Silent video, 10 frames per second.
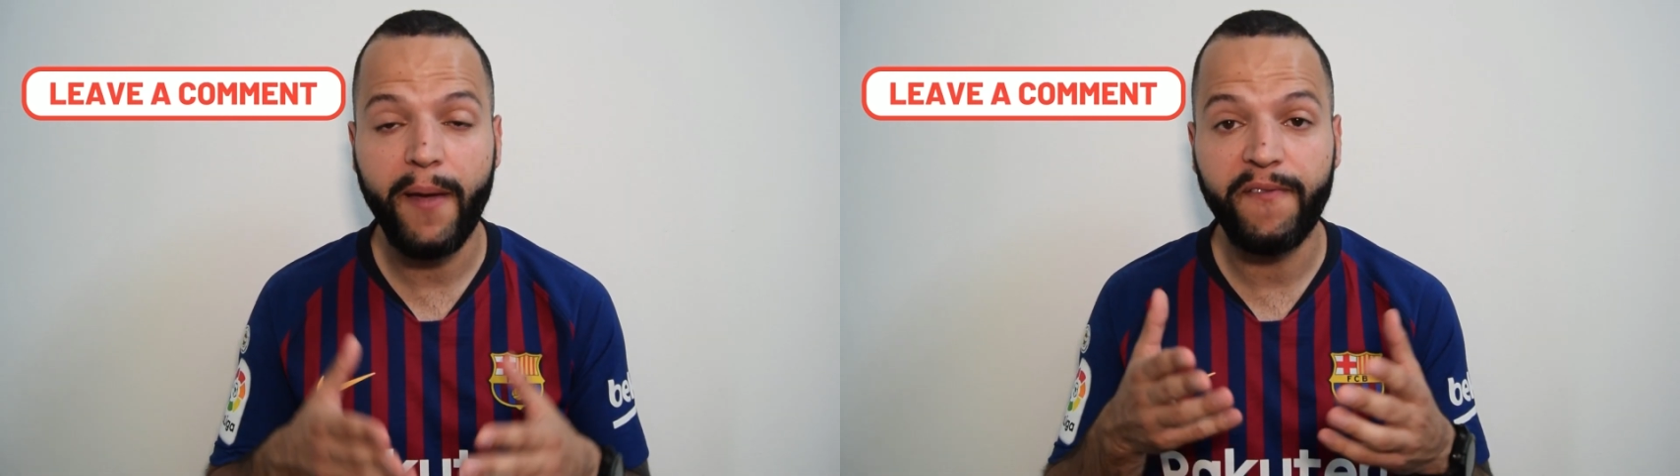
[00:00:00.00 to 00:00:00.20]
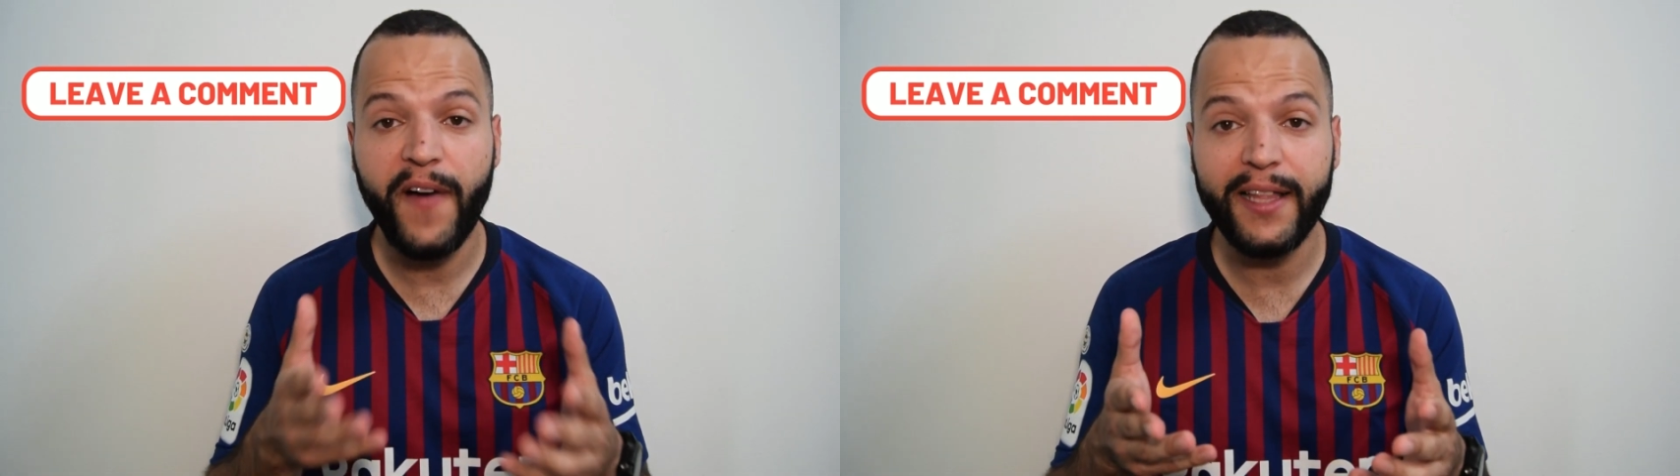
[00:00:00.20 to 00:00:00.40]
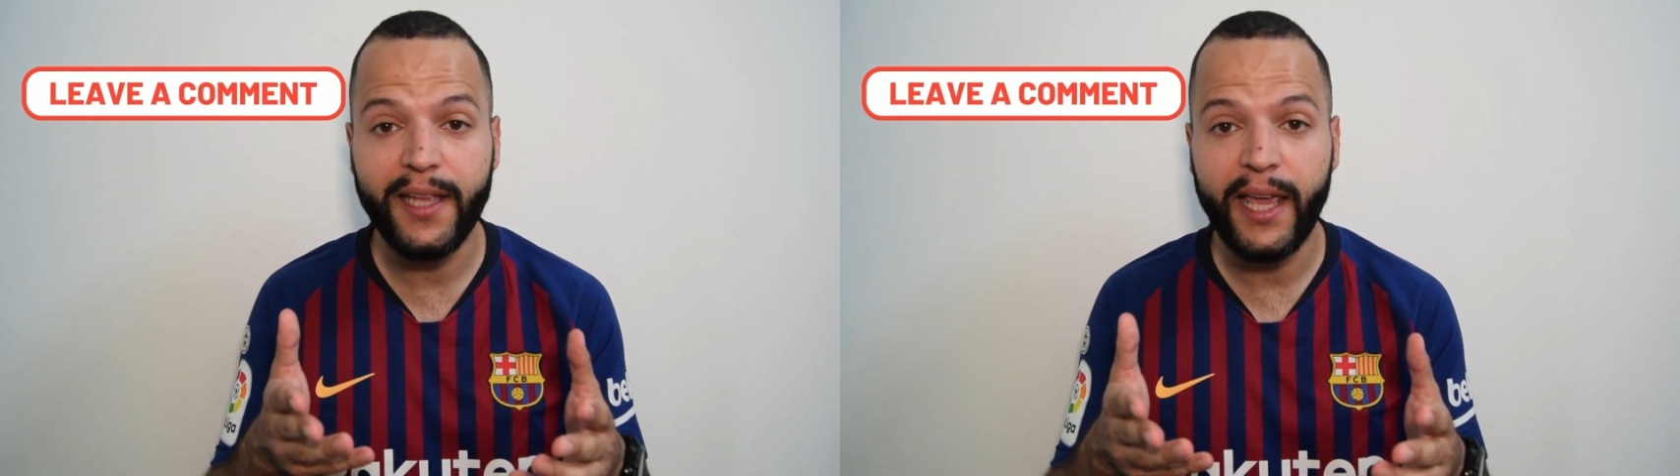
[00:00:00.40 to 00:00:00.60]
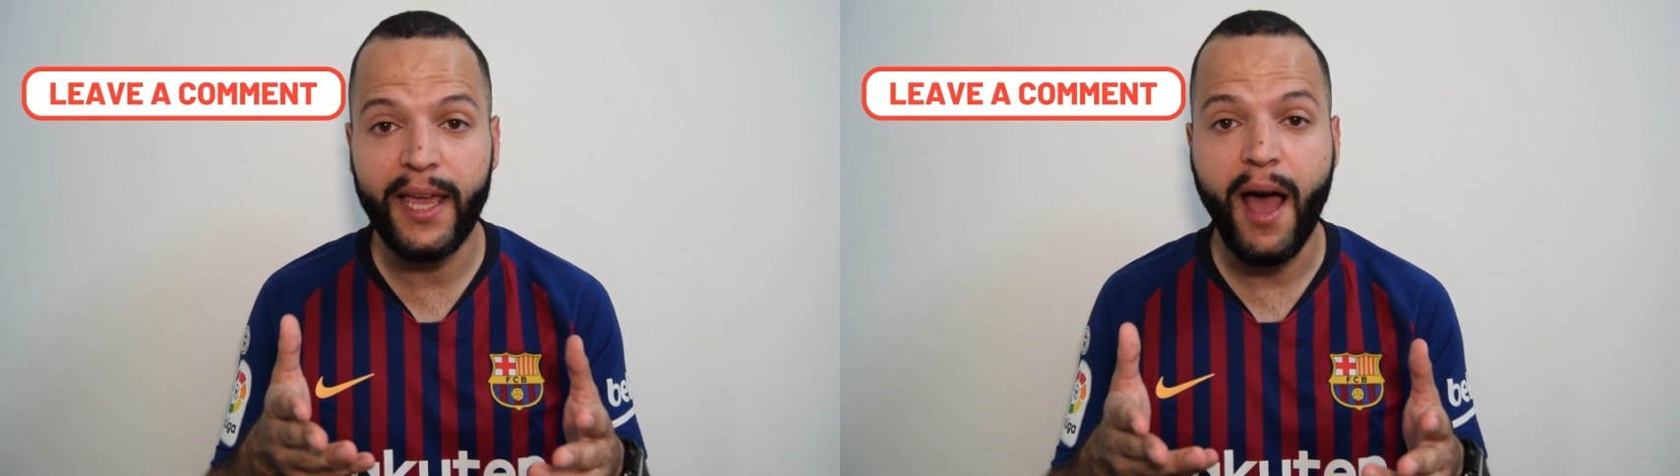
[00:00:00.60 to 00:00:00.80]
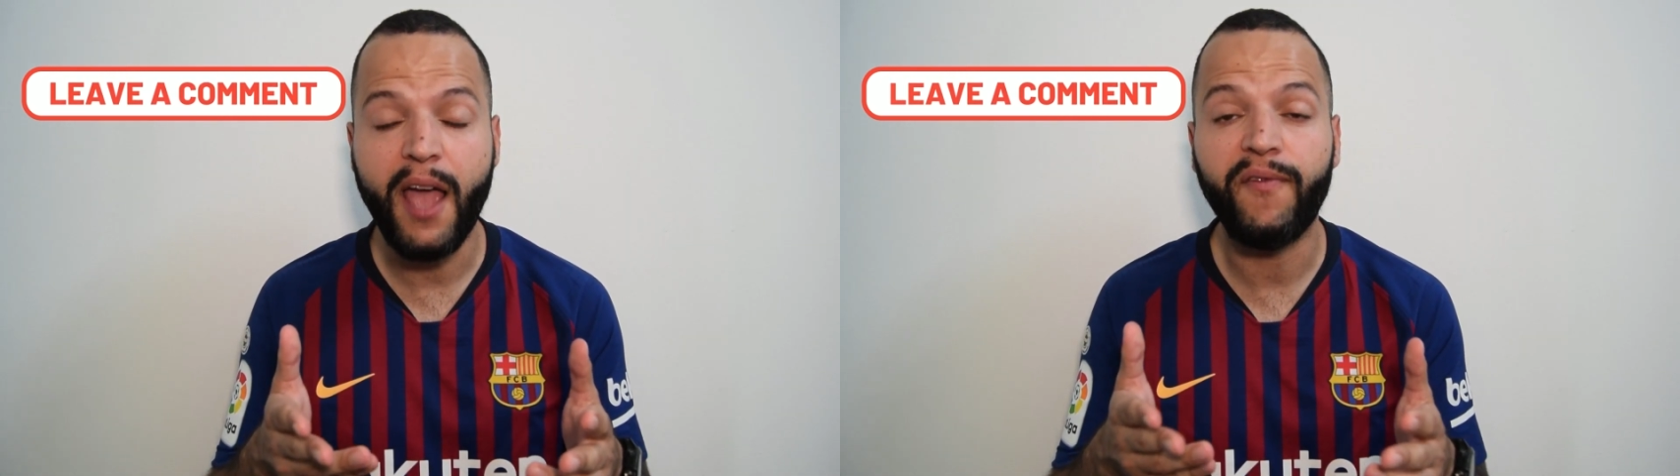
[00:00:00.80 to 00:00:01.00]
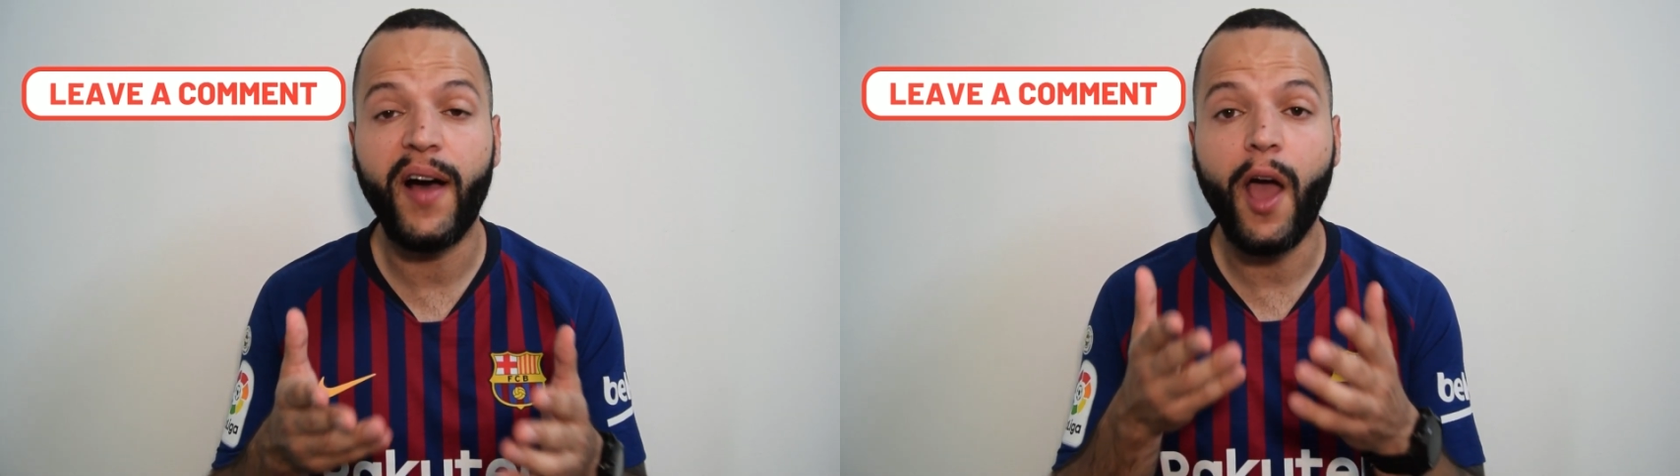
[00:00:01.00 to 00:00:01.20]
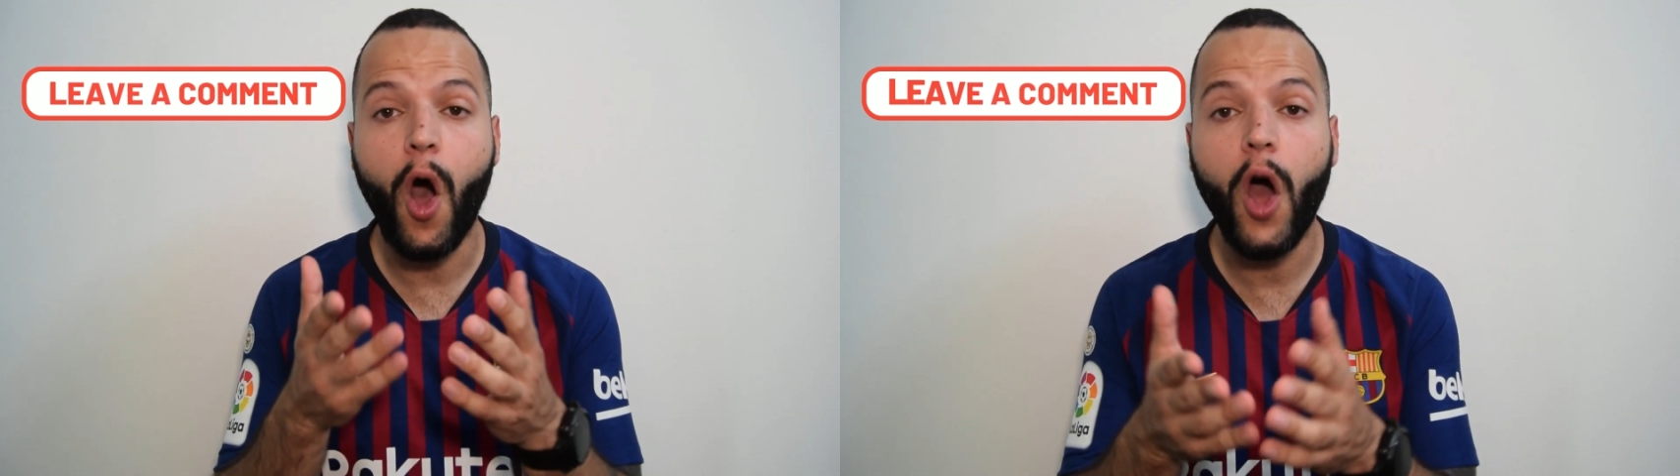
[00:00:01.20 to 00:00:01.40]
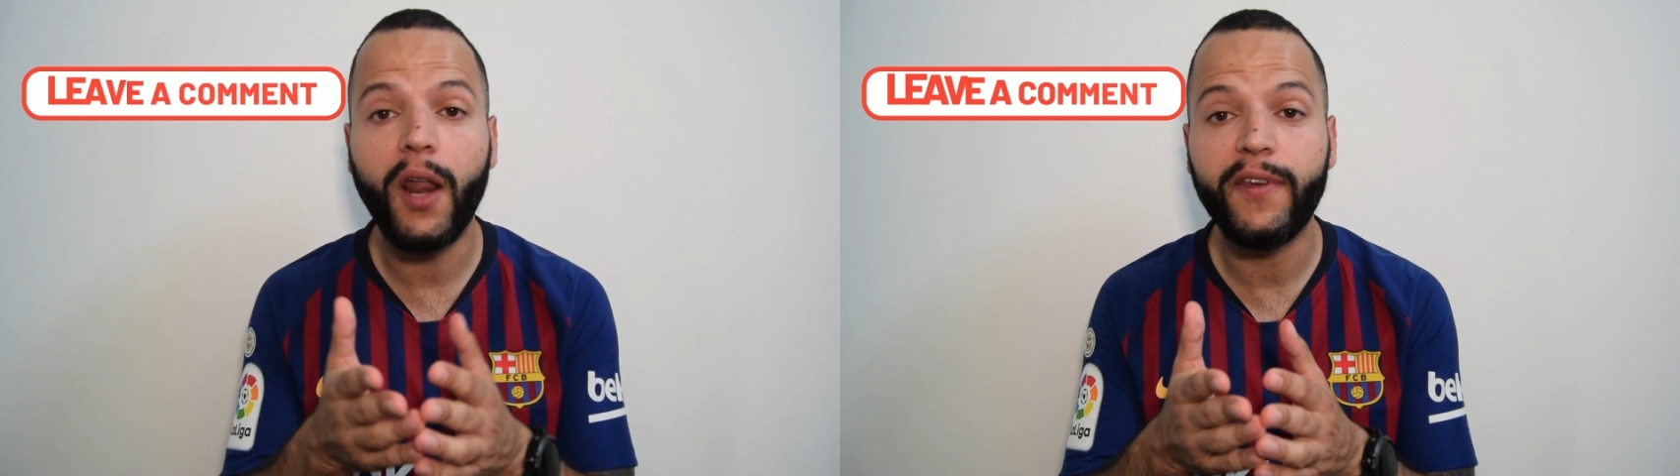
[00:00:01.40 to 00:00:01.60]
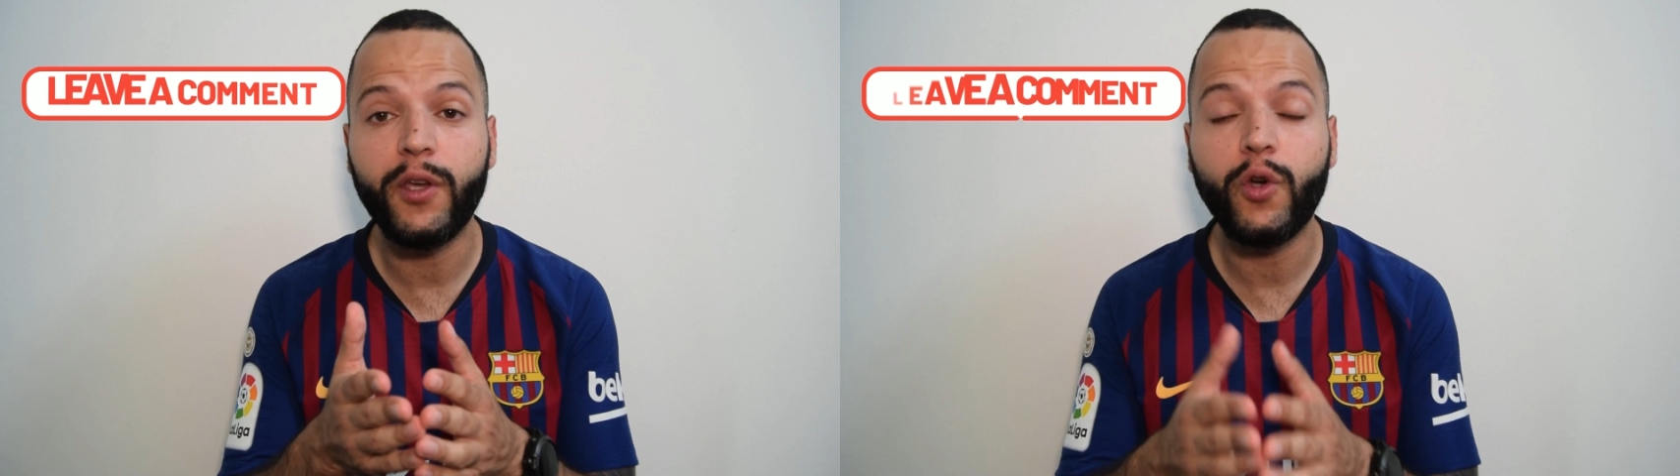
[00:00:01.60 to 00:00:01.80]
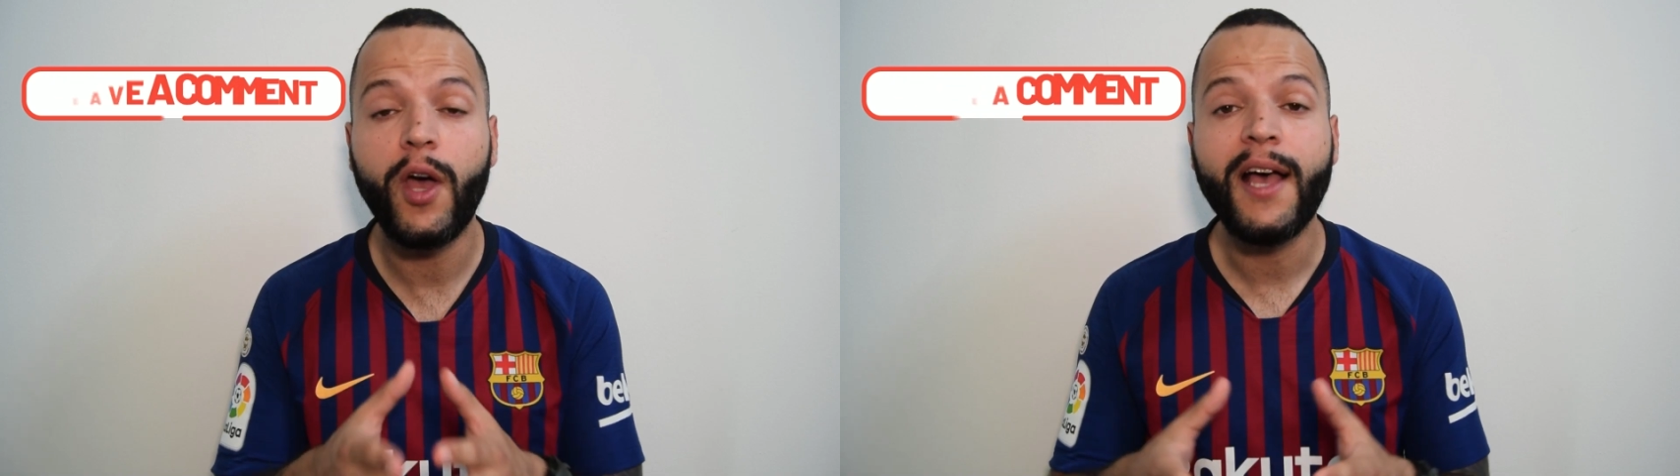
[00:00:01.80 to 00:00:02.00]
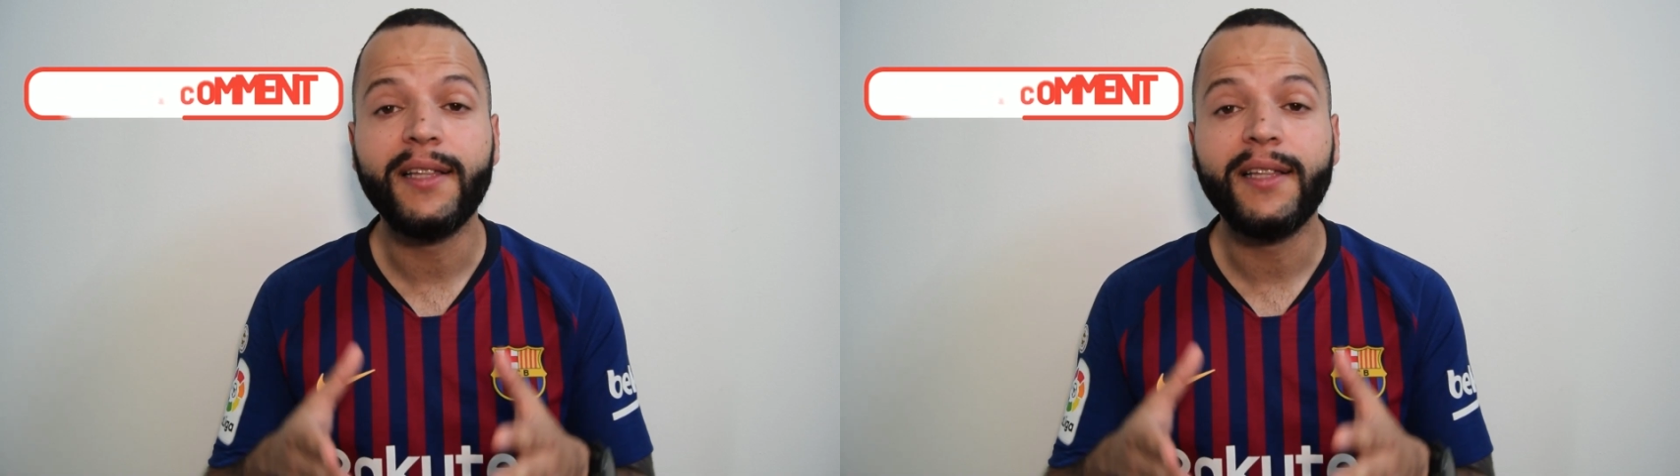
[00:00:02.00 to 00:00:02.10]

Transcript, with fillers: And finally, I invite all of you